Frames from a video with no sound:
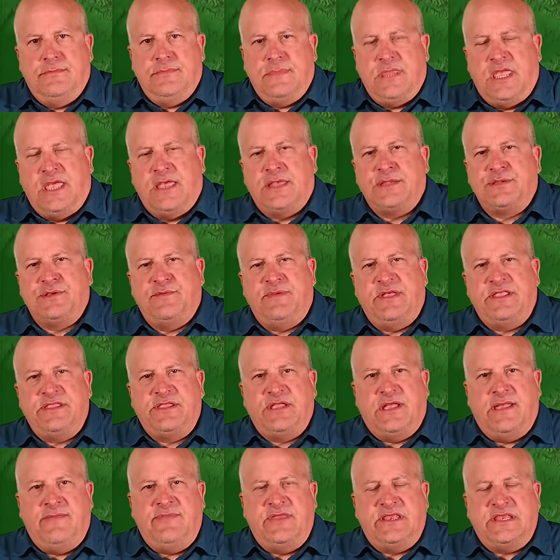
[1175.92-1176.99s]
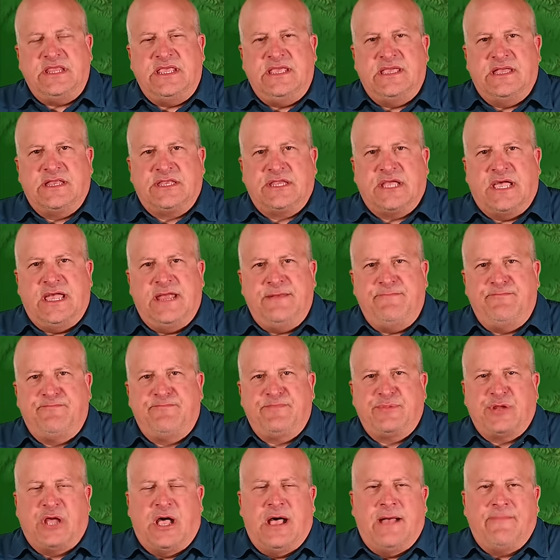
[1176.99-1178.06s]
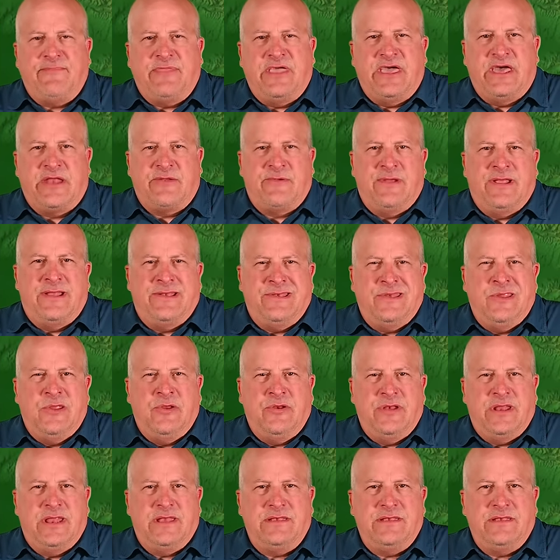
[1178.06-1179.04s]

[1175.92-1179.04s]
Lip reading: Yeah, so about the time that the tide topped out around noon,